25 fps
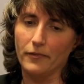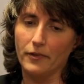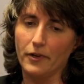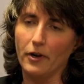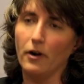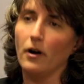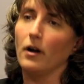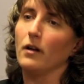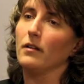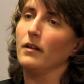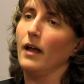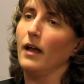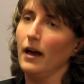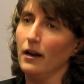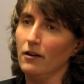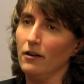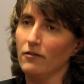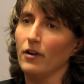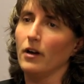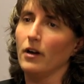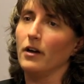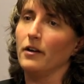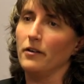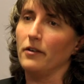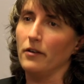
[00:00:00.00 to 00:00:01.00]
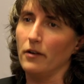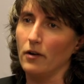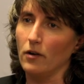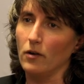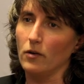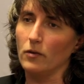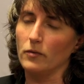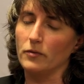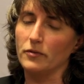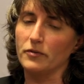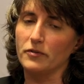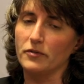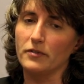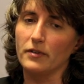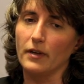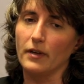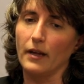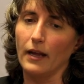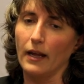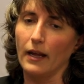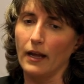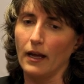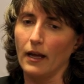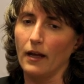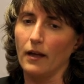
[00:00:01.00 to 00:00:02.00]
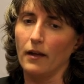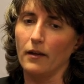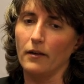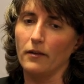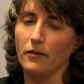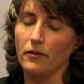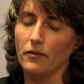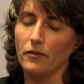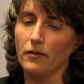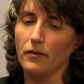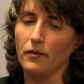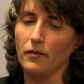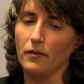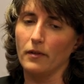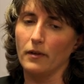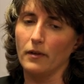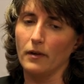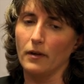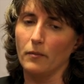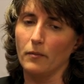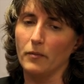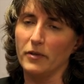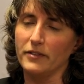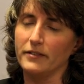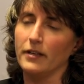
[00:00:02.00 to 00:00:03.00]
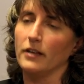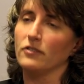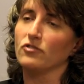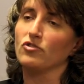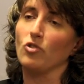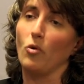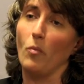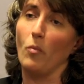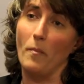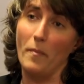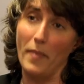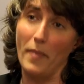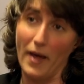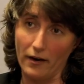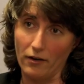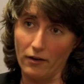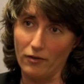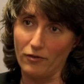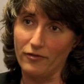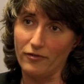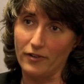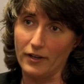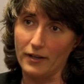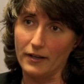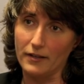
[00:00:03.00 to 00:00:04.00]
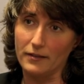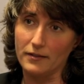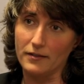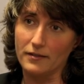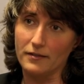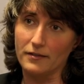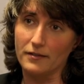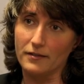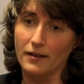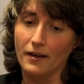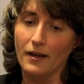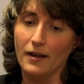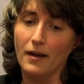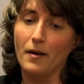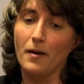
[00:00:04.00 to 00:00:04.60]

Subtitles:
there are a lot of unknowns, and the potential benefits